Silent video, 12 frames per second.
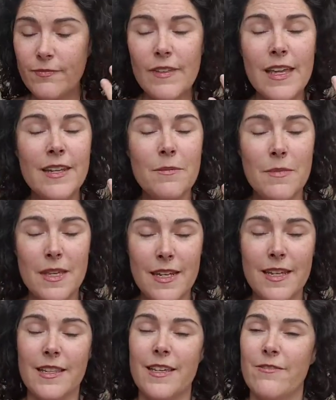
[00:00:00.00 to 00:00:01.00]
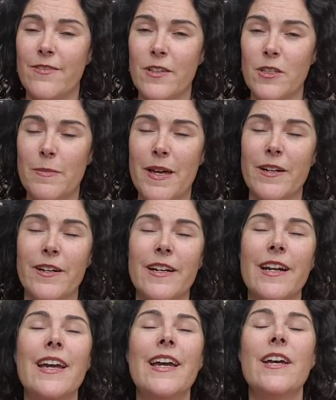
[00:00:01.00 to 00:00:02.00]
and immediately it feels better.
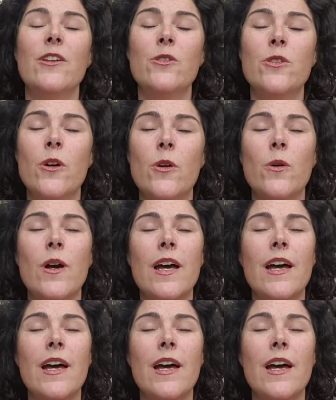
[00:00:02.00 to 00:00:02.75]
So